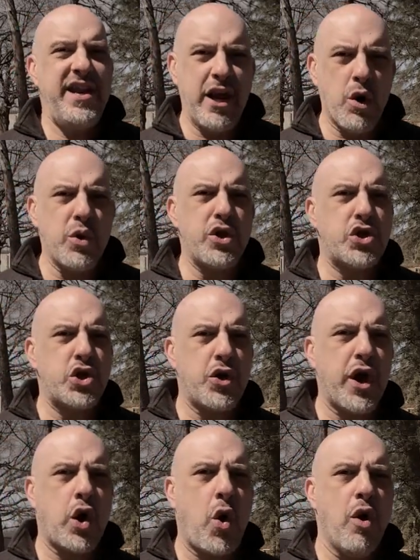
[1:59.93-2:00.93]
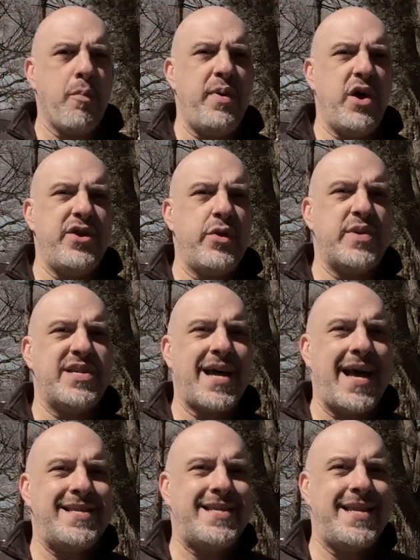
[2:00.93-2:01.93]
near where the Circuit Court building
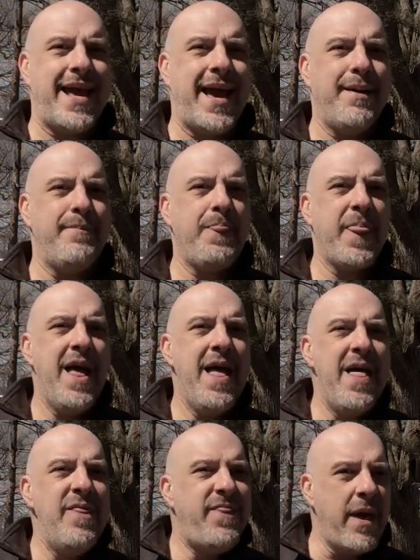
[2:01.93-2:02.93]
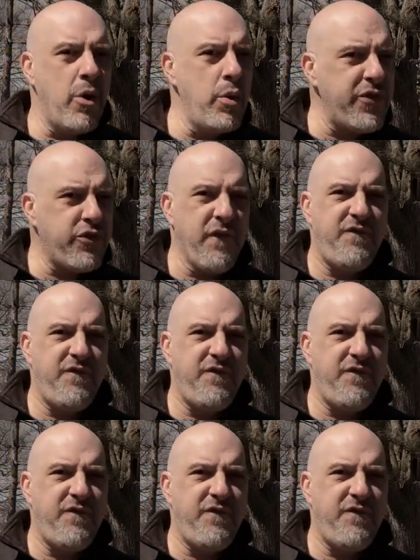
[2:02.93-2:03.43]
resides today. They were with